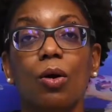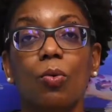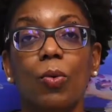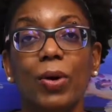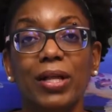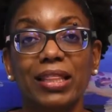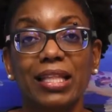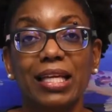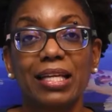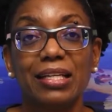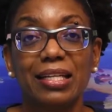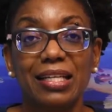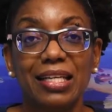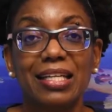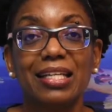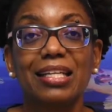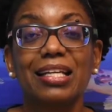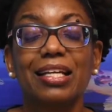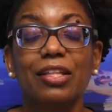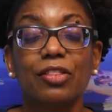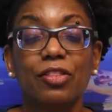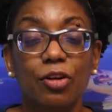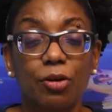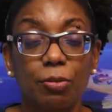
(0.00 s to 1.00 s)
what they
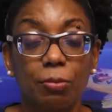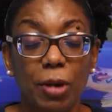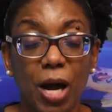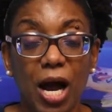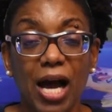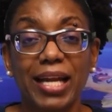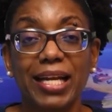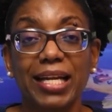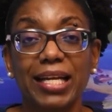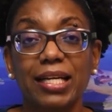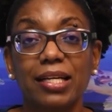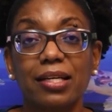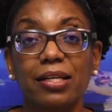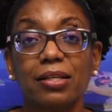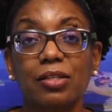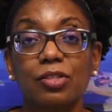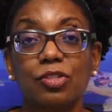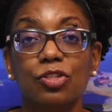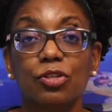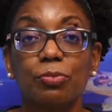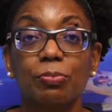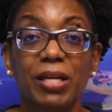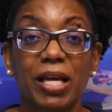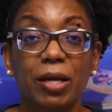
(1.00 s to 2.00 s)
need in their body
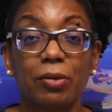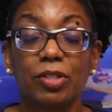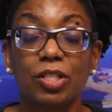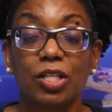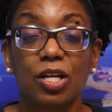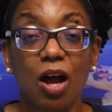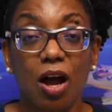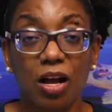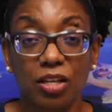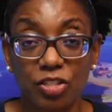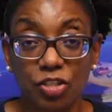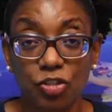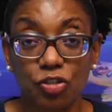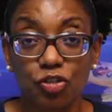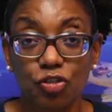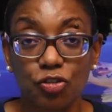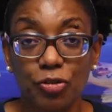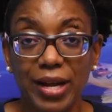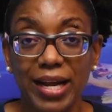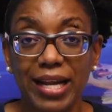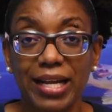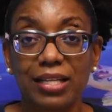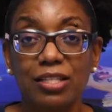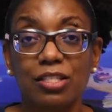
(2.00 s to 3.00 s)
to be able to
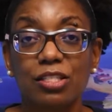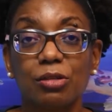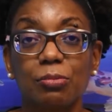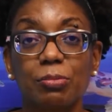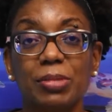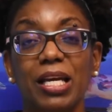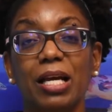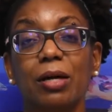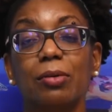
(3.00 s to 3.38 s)
concentrate, to be